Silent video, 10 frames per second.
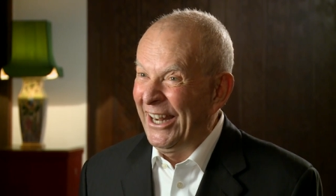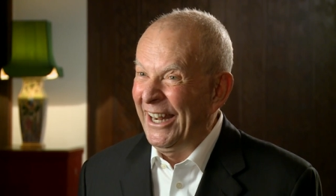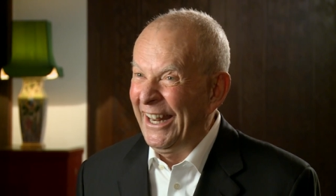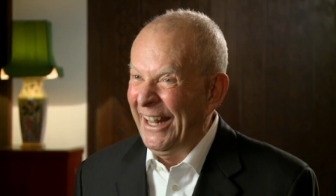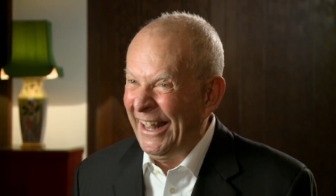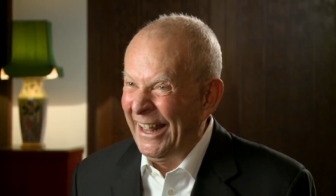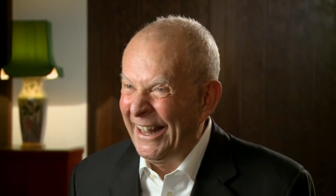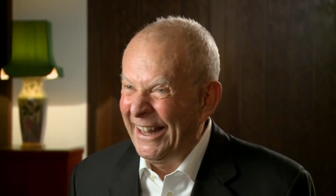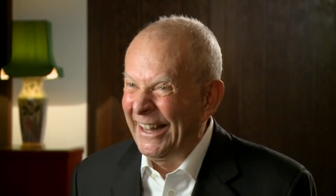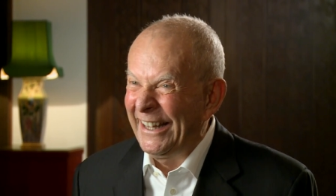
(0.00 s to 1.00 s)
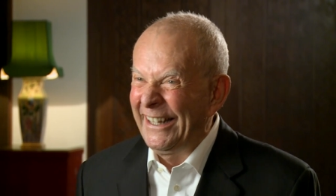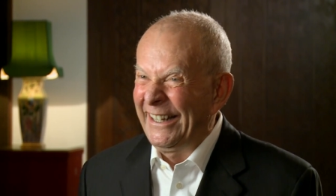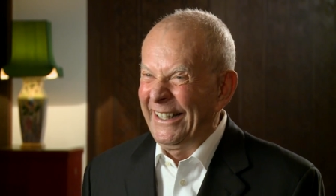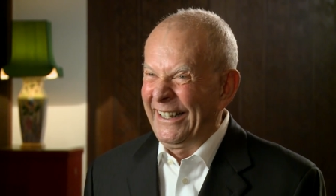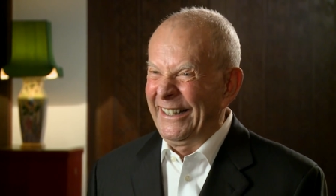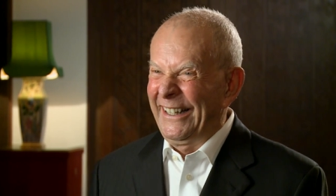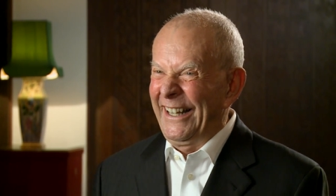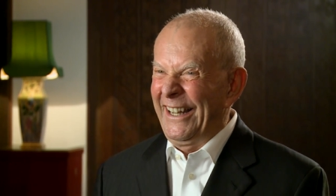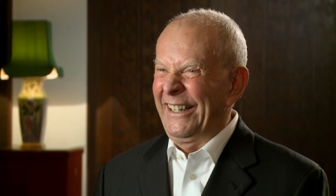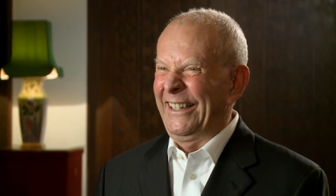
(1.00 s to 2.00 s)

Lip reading: Well, I'm sure that it will be.